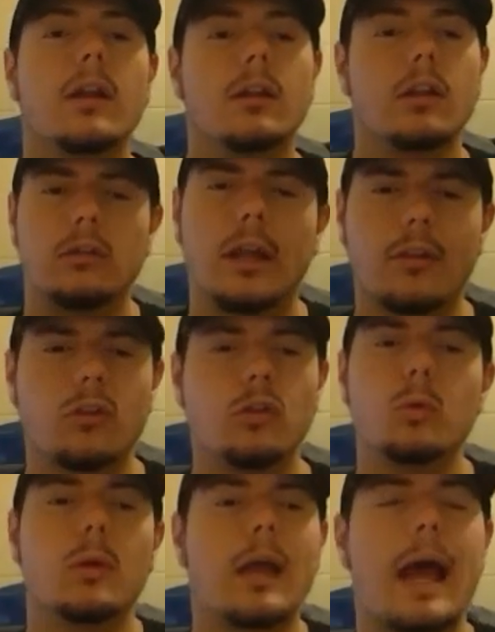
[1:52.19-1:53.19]
In the next
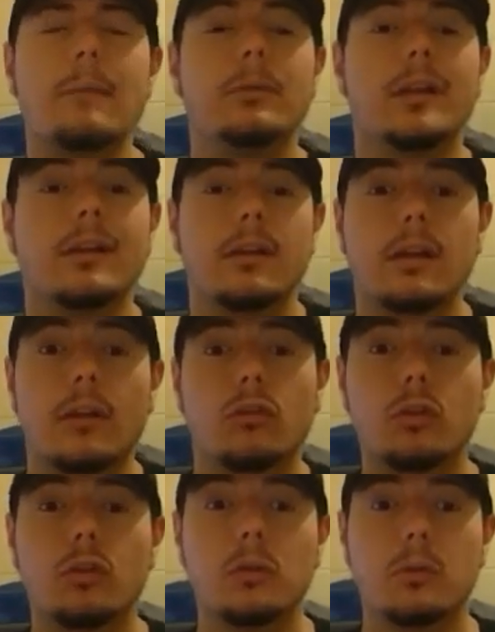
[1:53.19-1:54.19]
two, I predict in the next
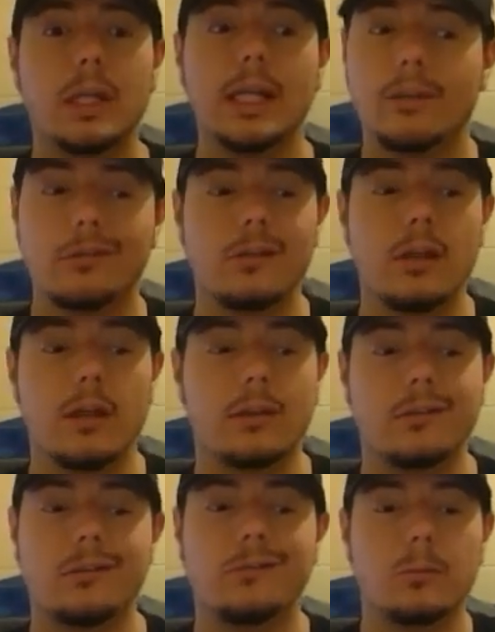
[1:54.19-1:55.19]
two to three years, uh,
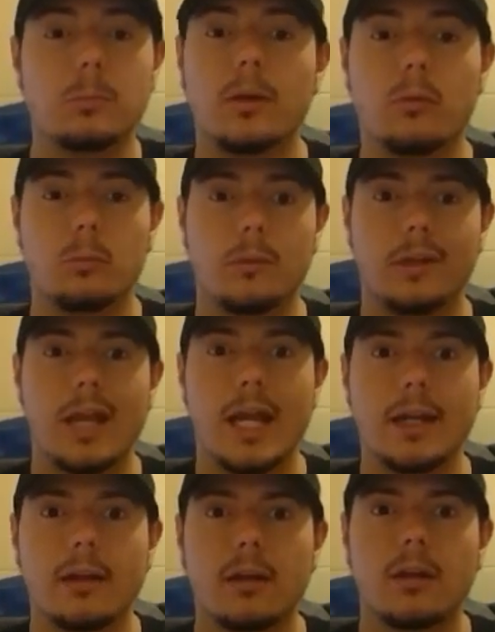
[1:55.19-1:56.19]
Drew Brees will
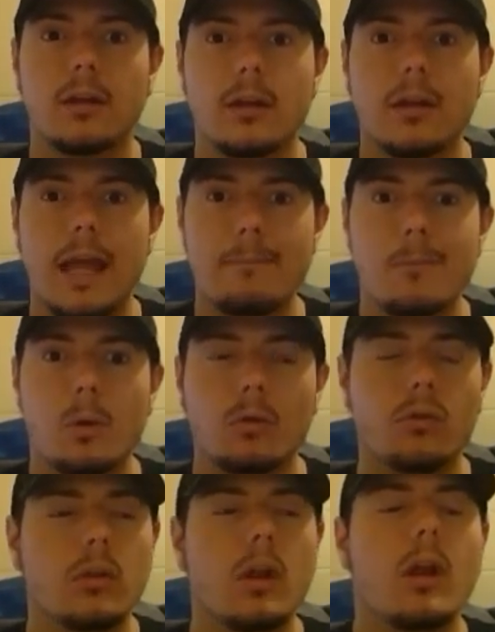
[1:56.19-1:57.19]
retire at
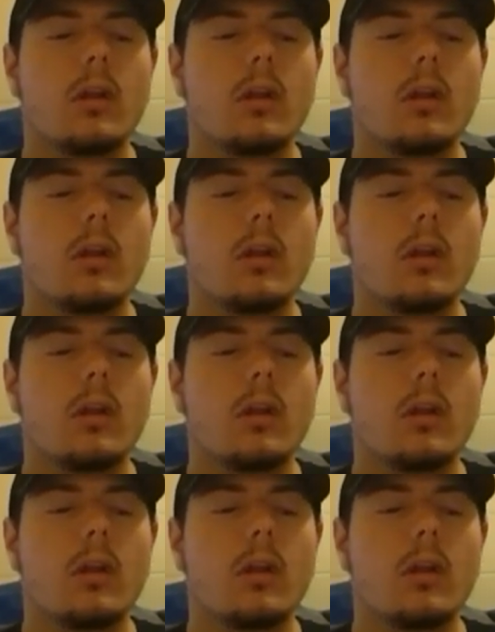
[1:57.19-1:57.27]
most.